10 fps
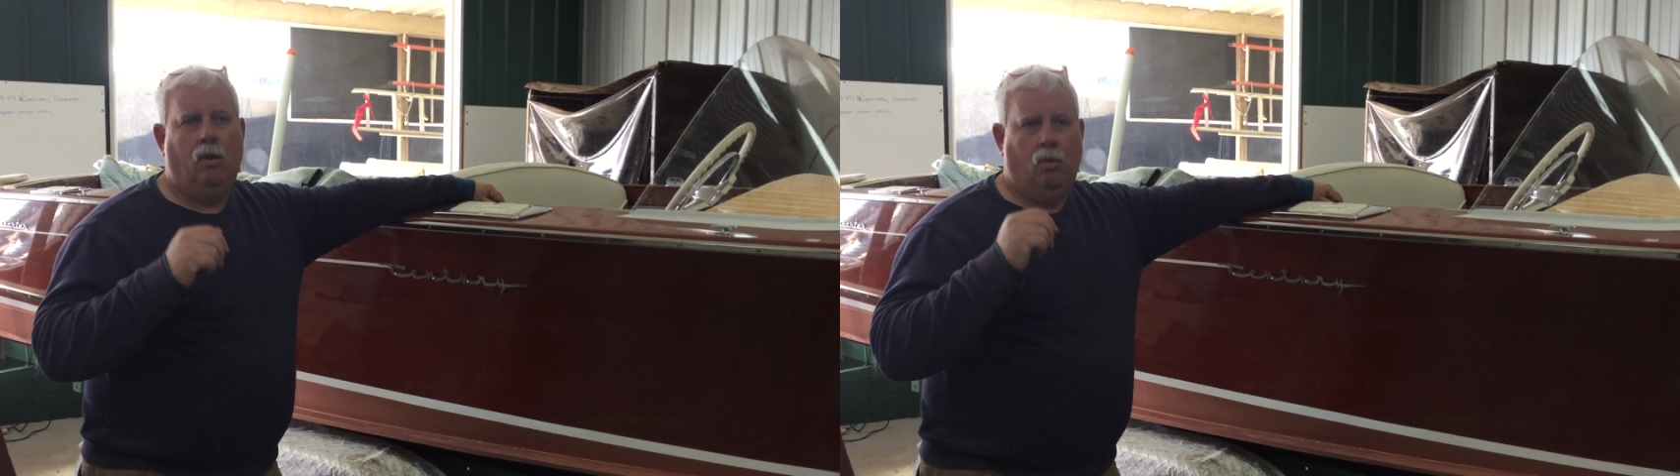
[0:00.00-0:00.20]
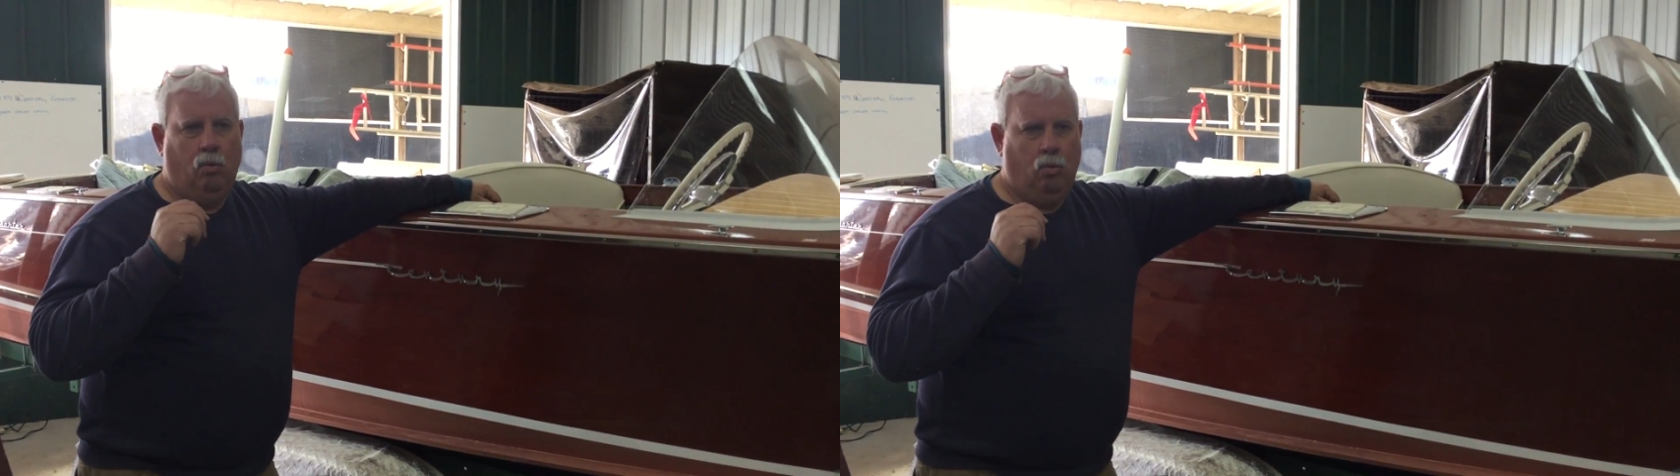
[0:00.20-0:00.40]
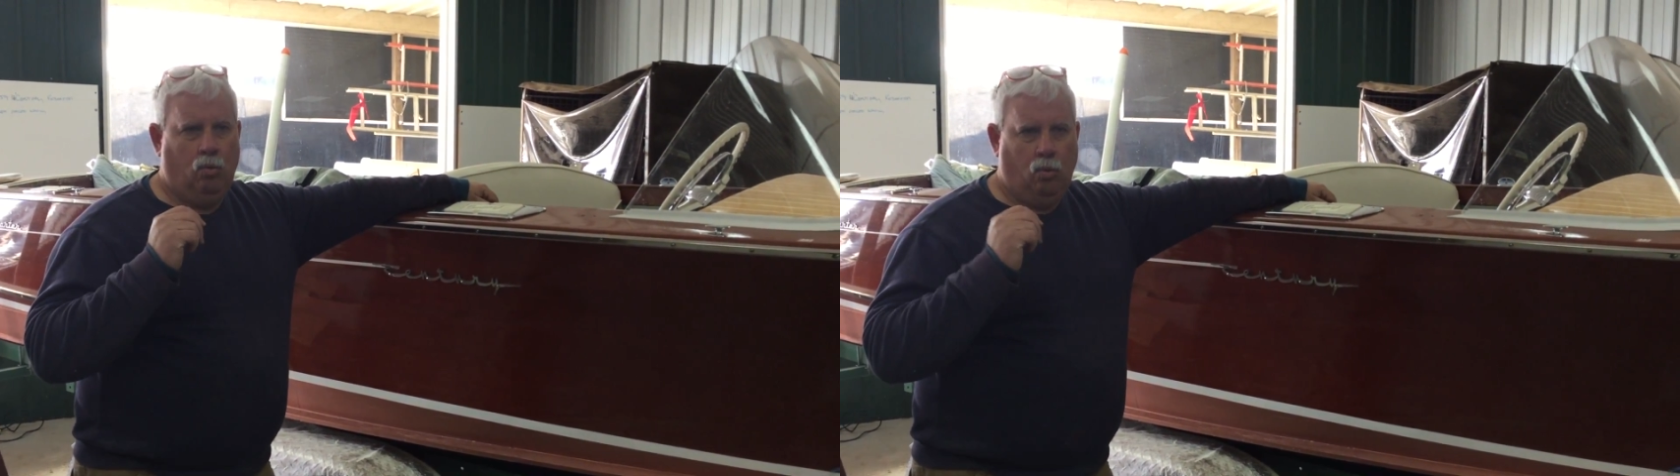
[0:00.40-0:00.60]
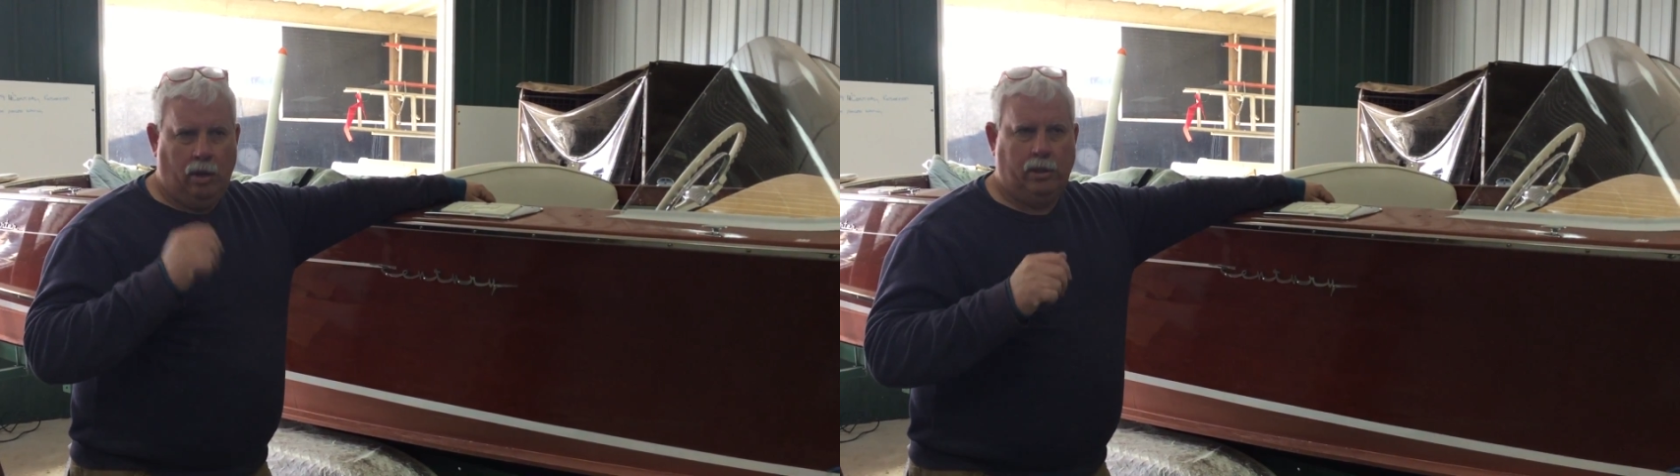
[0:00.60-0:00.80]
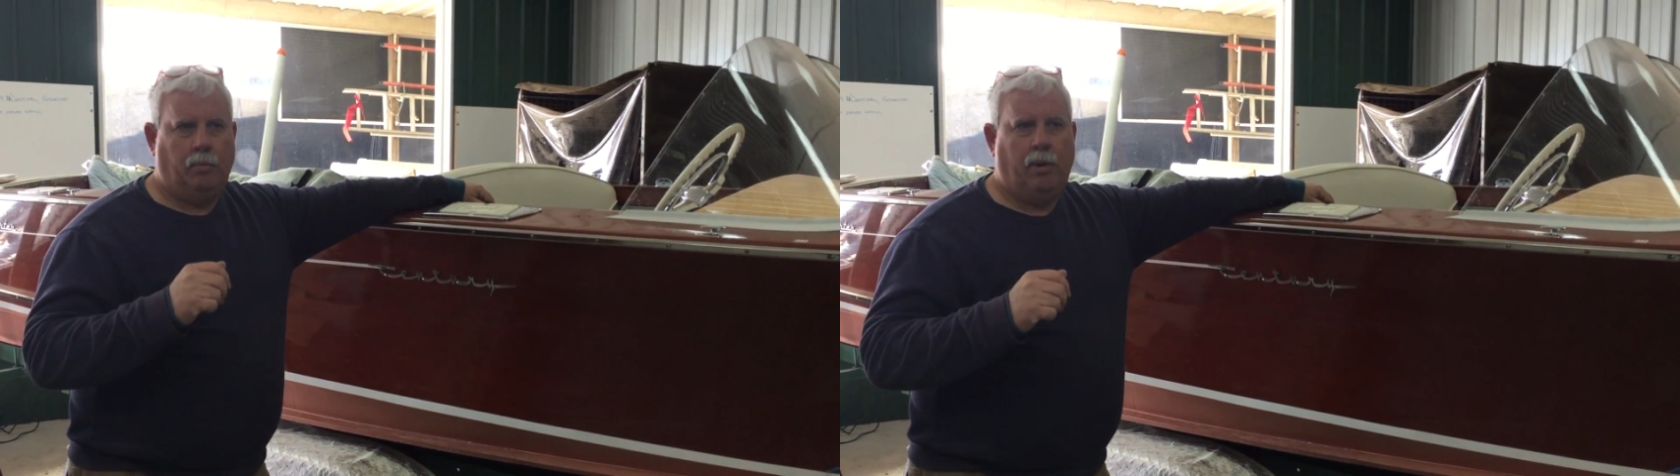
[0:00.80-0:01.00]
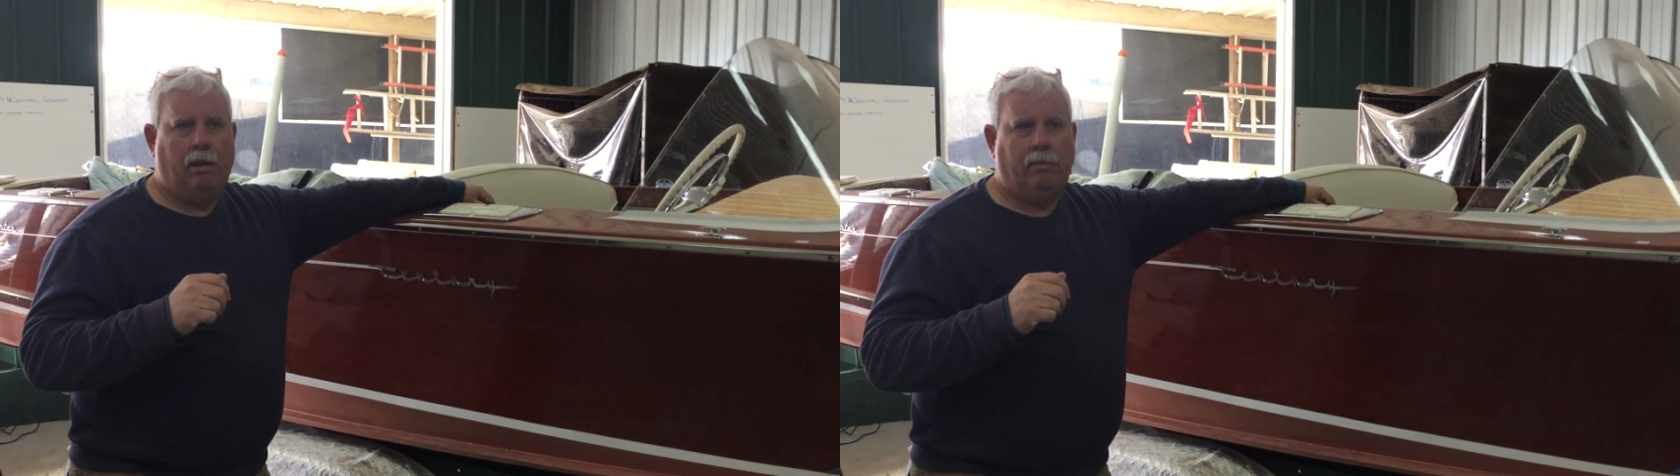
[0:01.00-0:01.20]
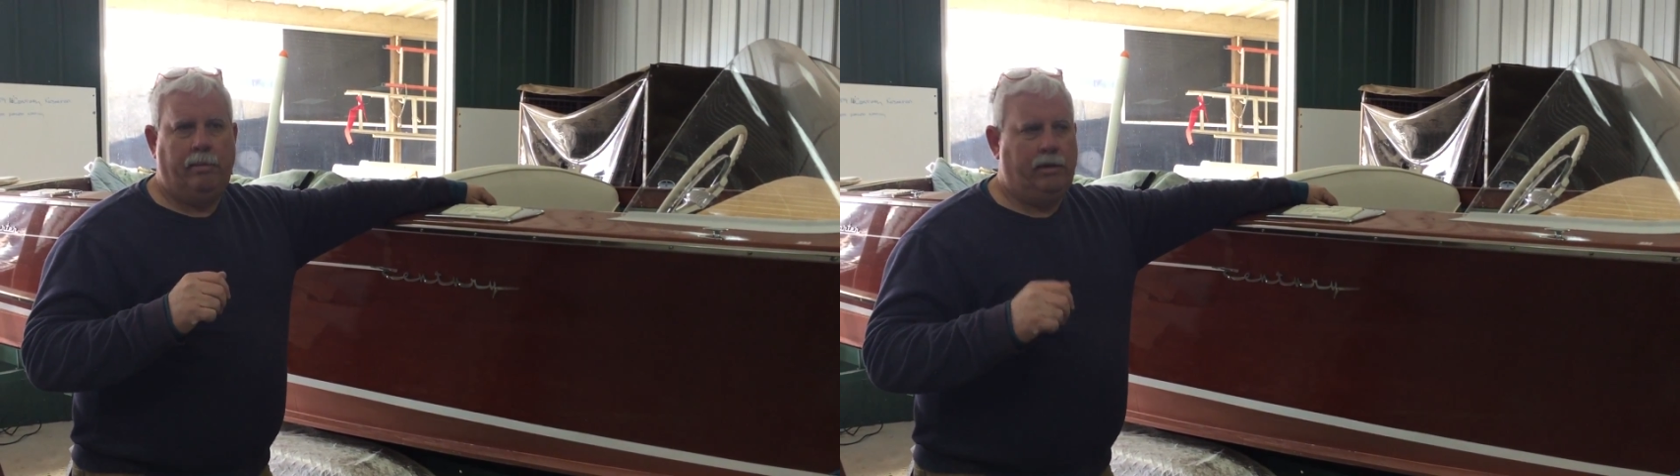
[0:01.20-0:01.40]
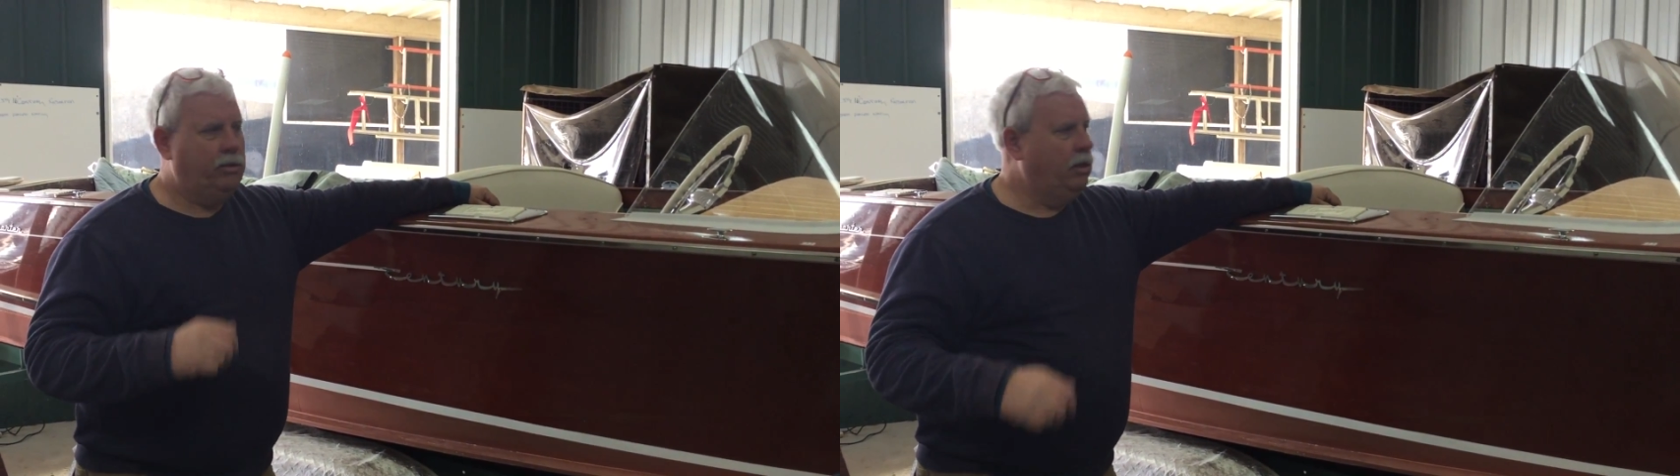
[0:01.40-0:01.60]
what the
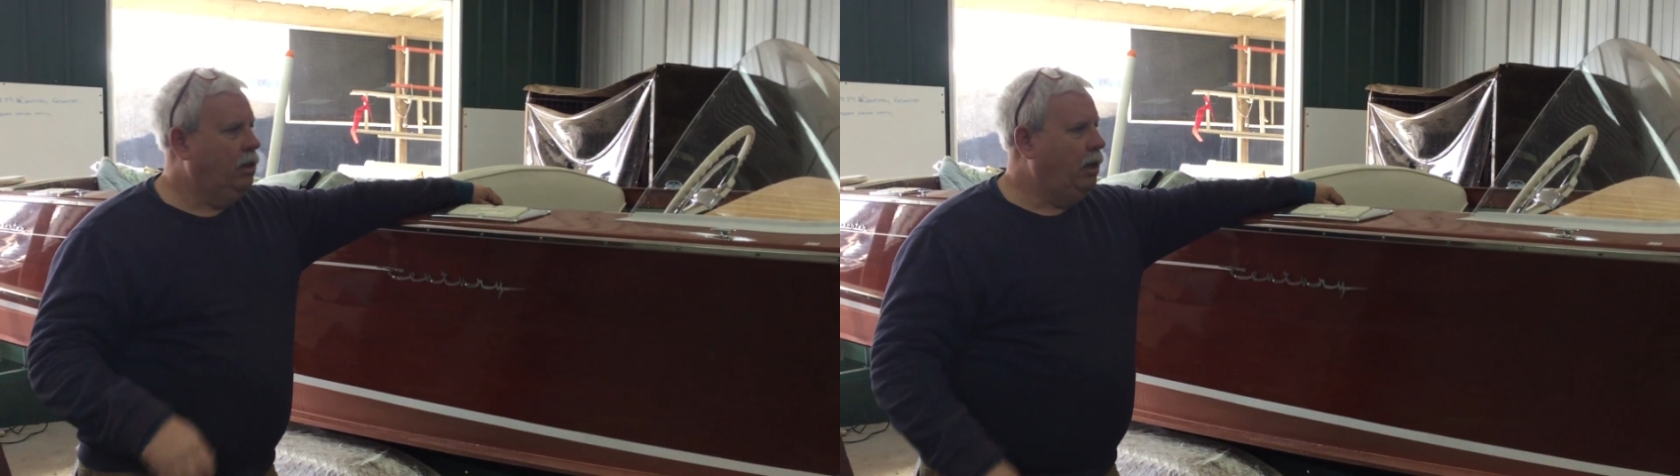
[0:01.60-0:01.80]
problem is.